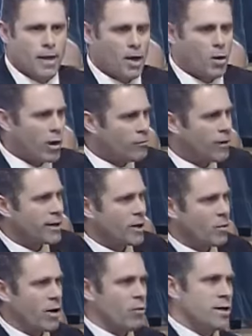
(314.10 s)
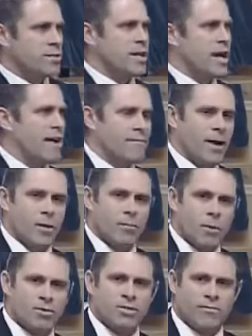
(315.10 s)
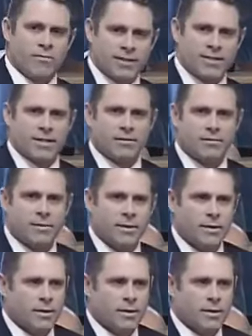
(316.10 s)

And quite frankly, one of the ones that I found the most offensive,